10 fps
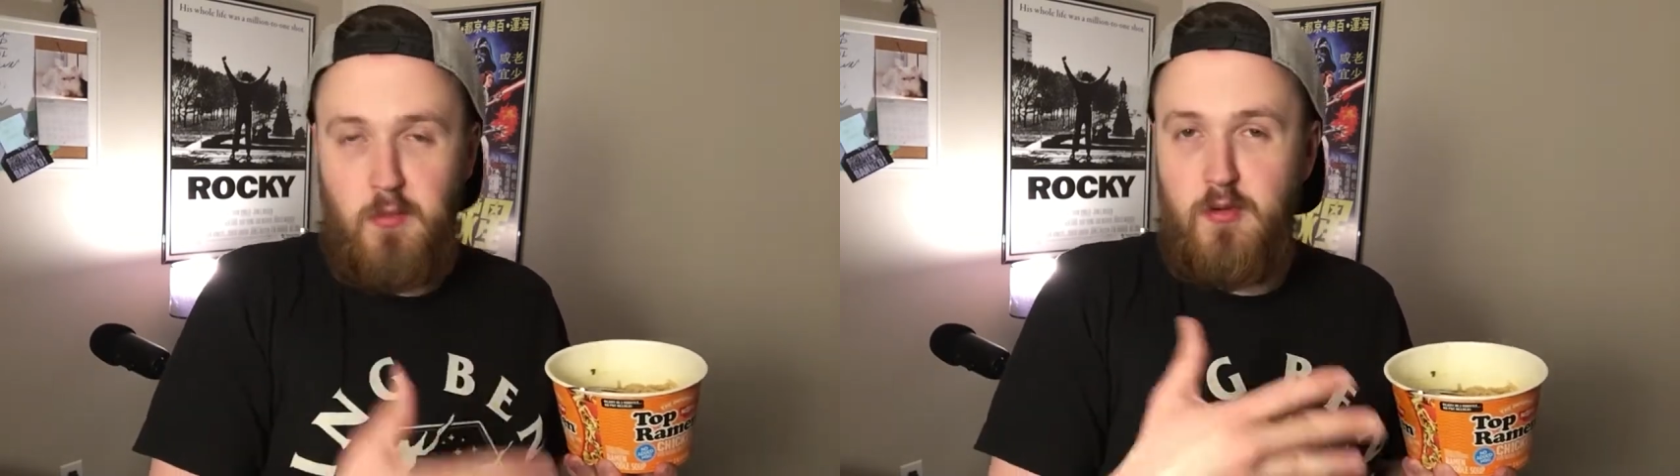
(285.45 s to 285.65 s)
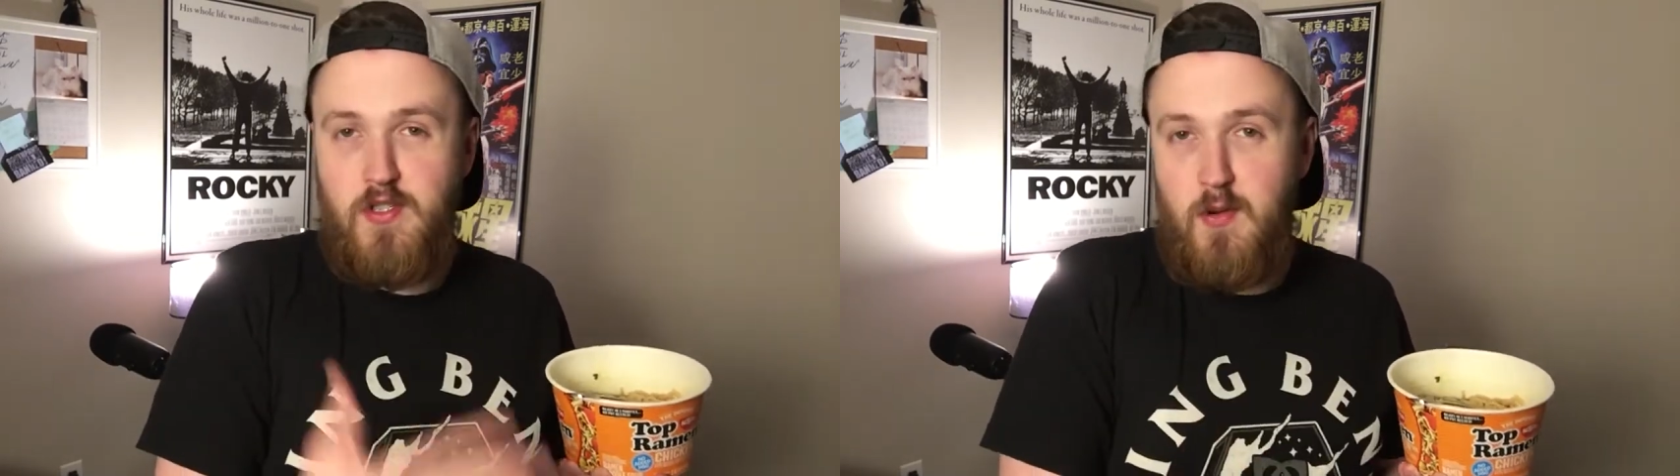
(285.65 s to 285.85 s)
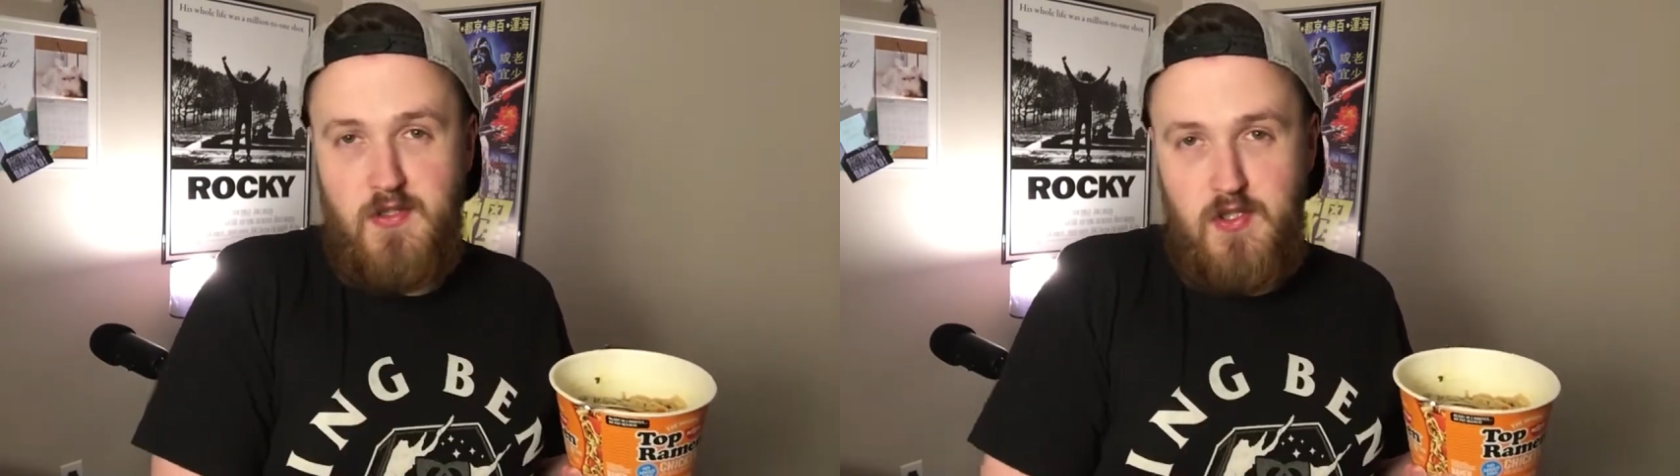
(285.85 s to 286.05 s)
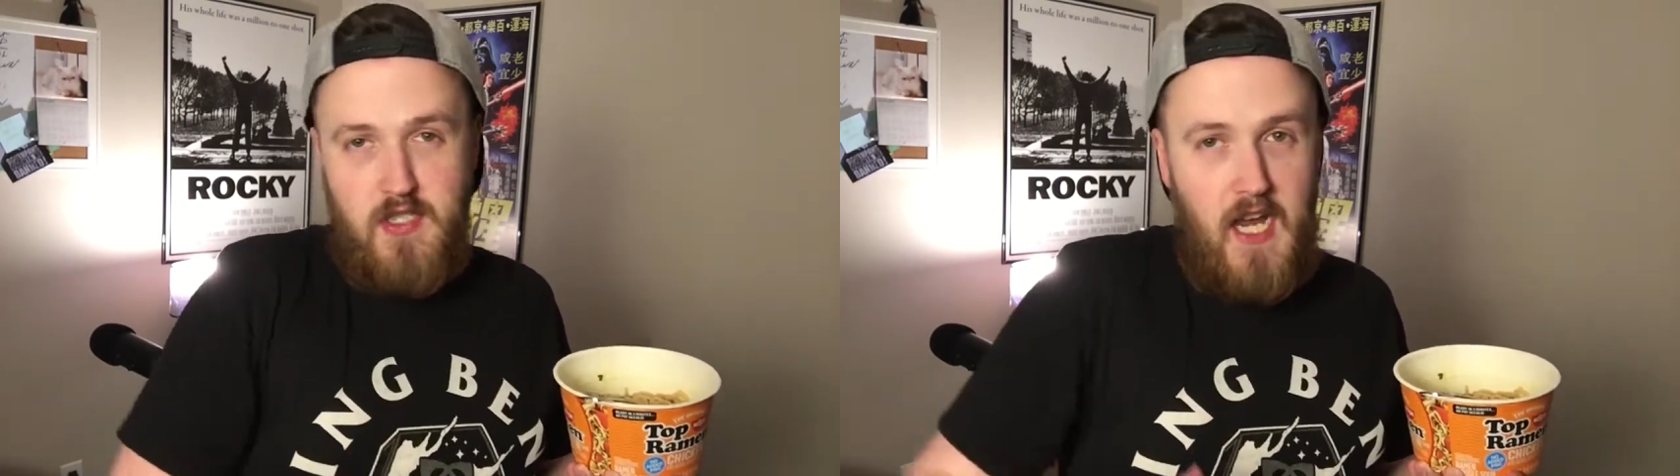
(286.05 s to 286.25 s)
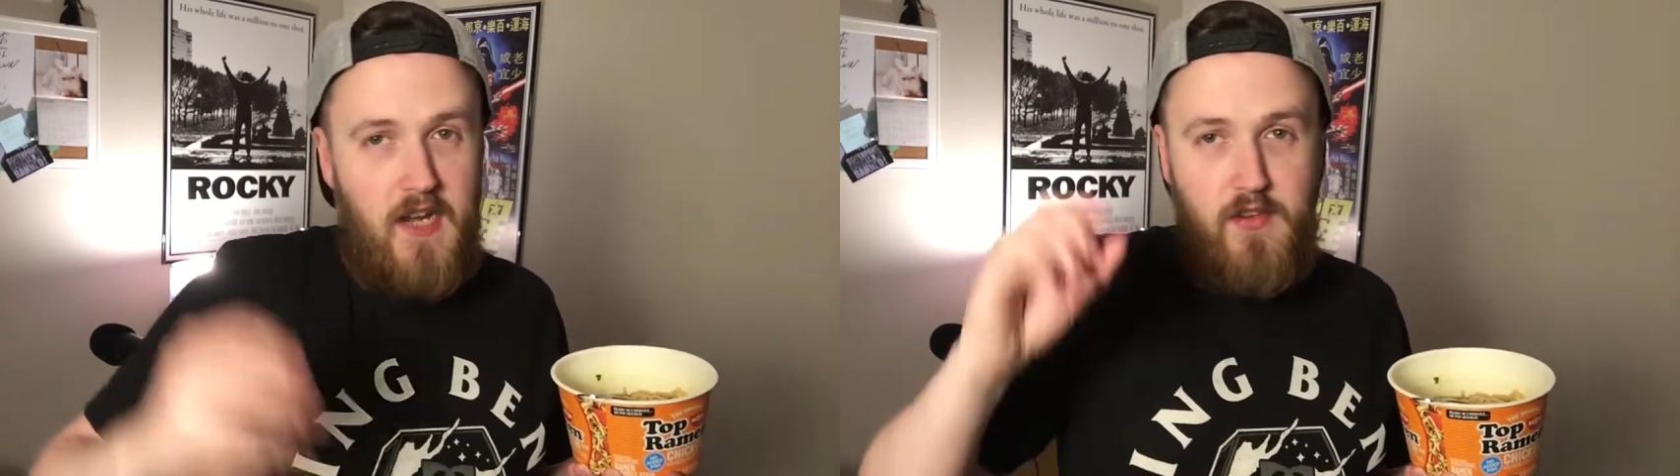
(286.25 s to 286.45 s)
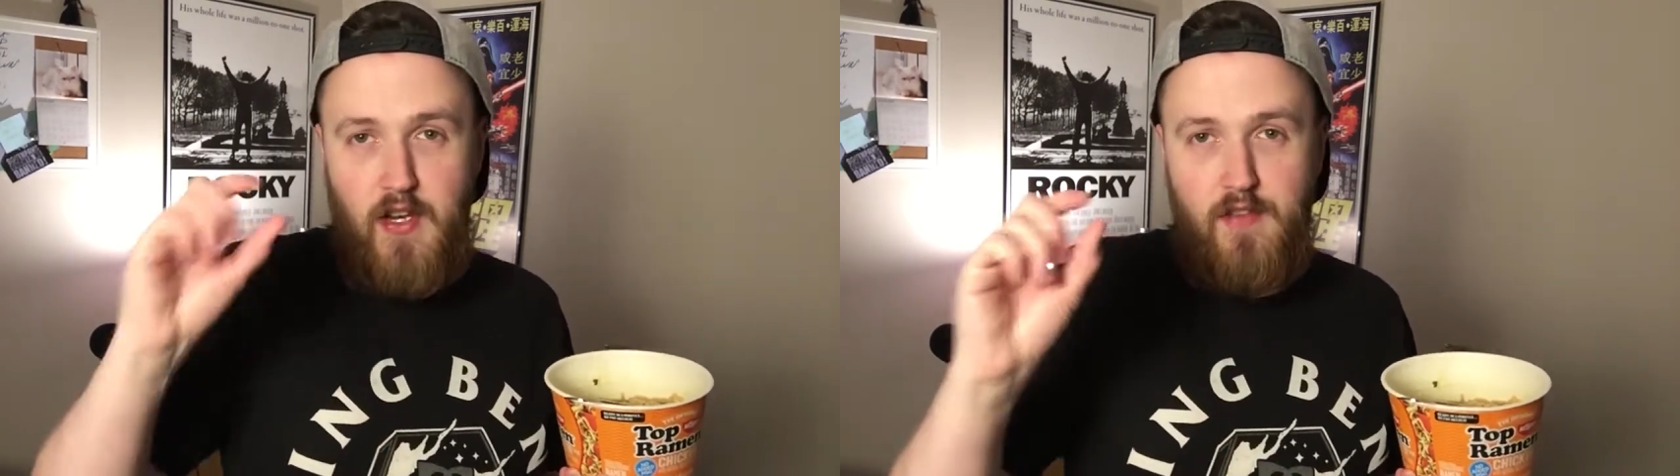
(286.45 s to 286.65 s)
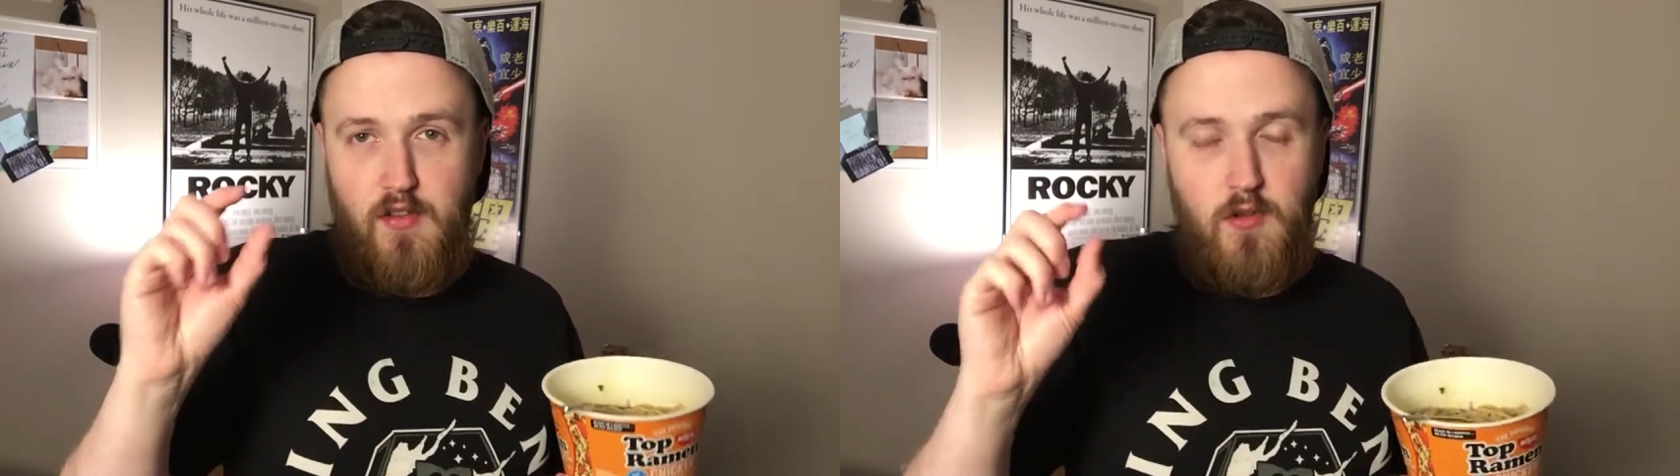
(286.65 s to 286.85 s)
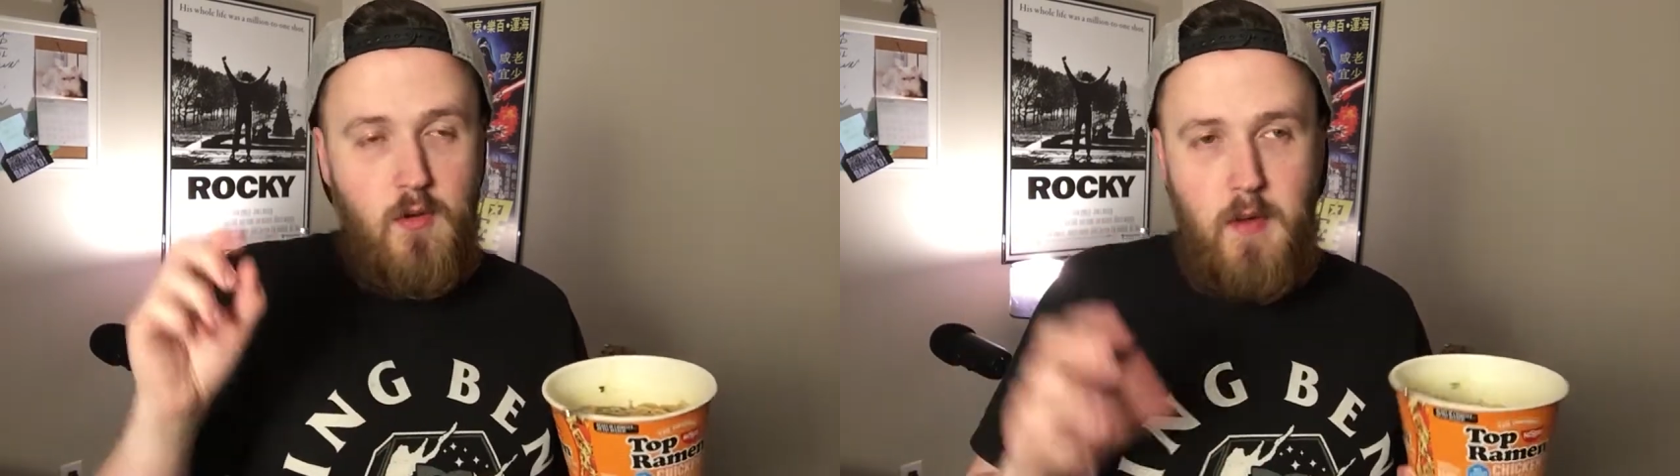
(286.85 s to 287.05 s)
the Maruchan is just kind of, you got
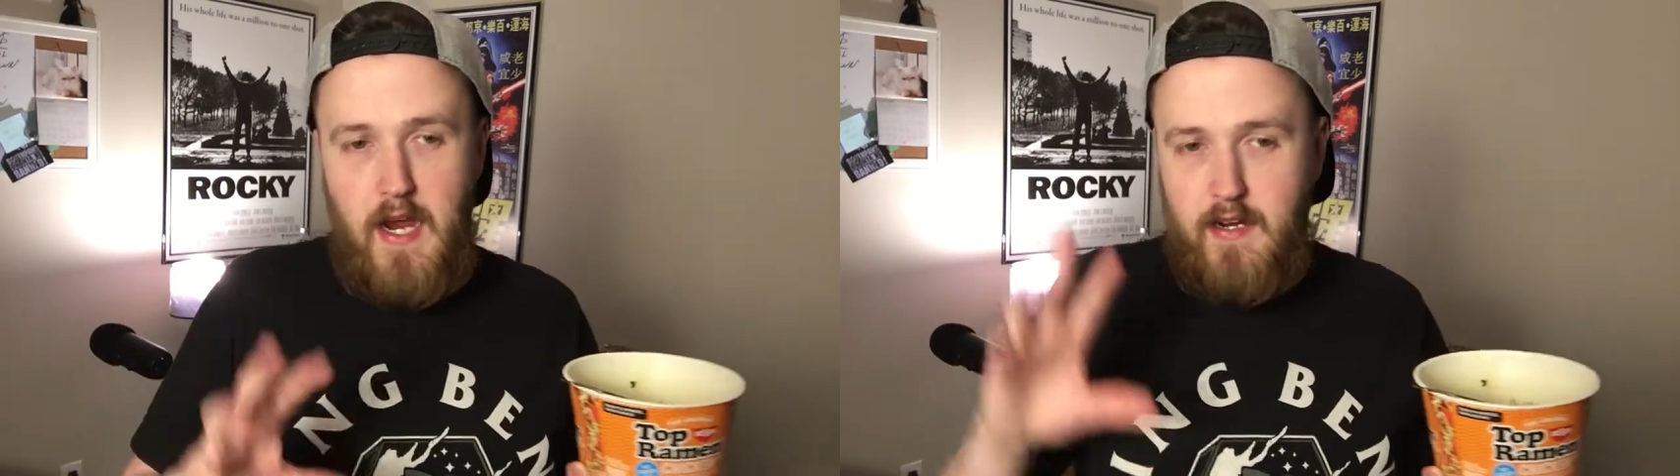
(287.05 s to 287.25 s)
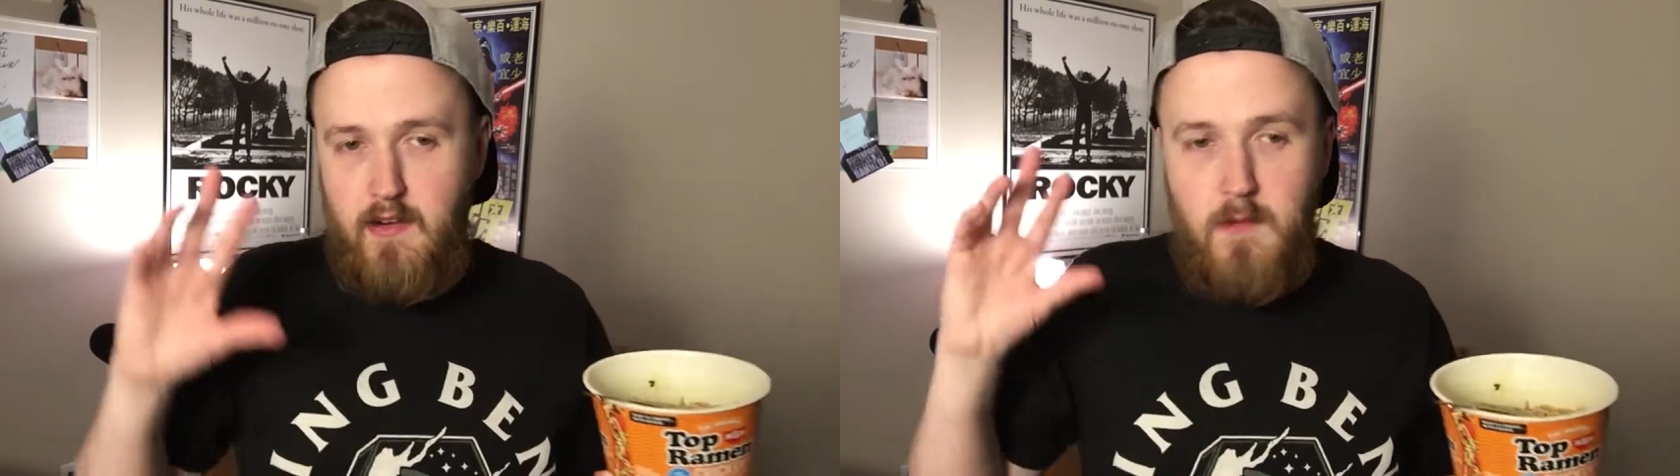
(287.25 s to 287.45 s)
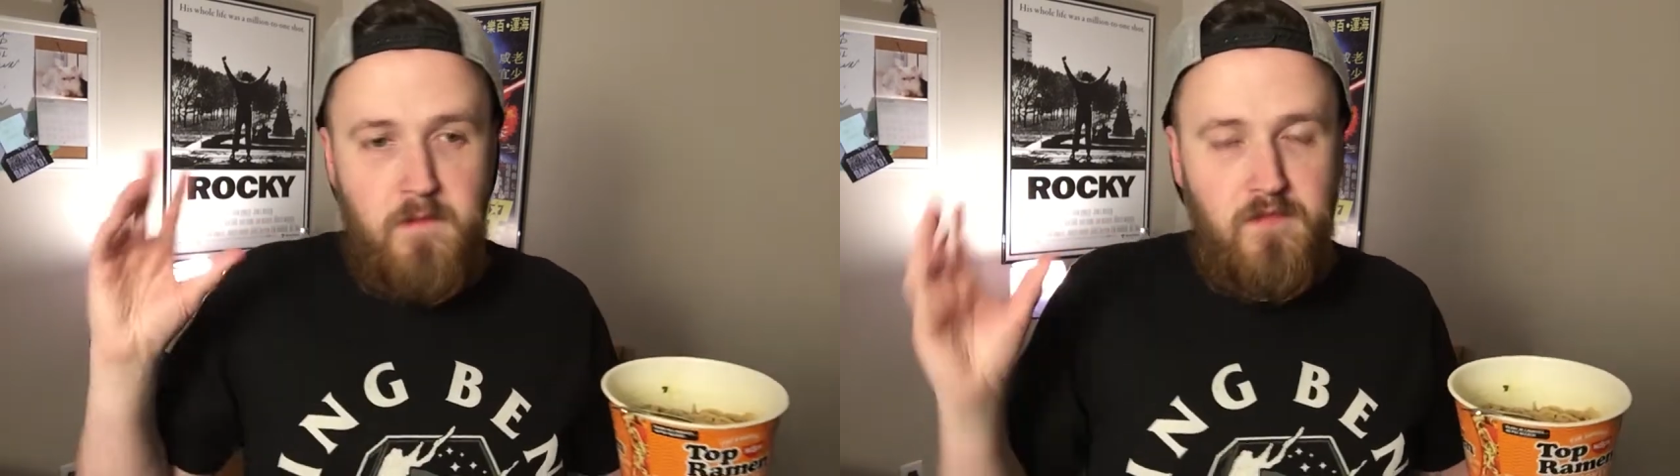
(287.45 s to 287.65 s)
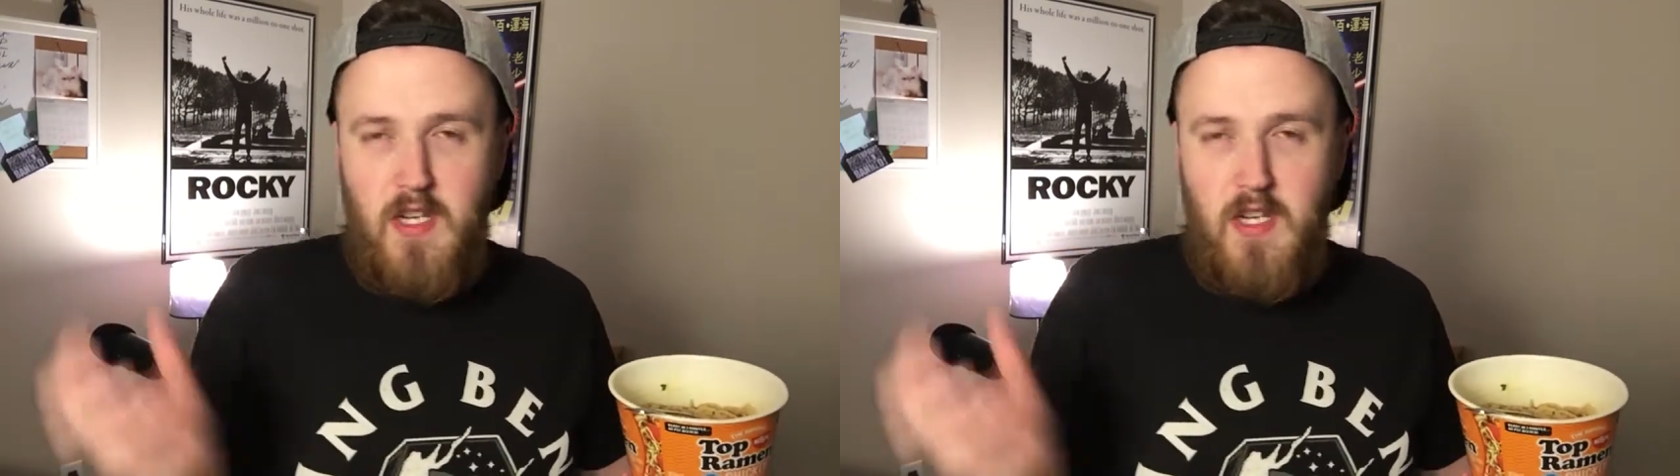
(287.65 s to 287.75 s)
the little packet,